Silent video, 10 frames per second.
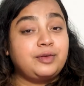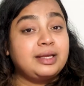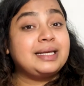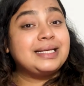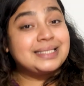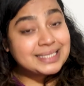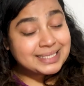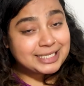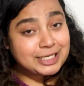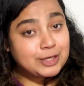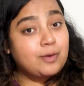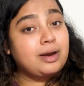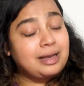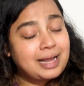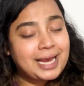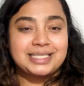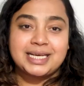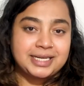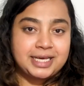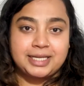feeling dizzy or
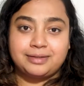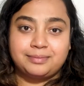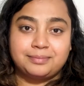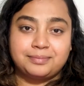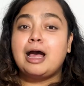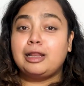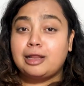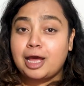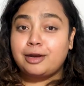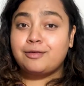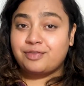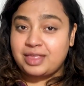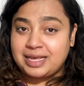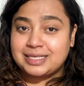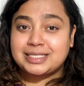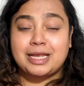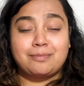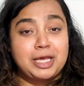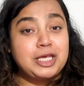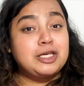lightheaded. A lot of things can
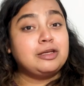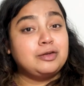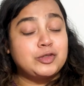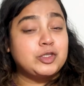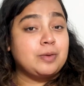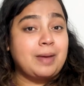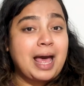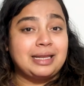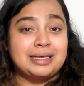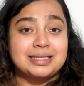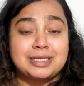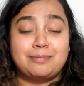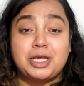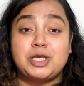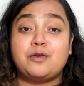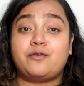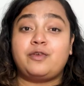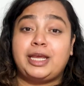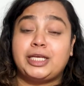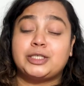make you lose your balance and make you
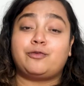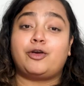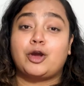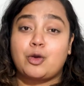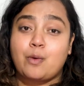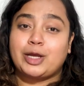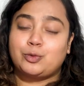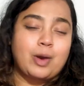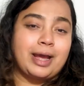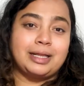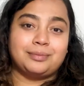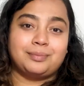faint for a quiet while.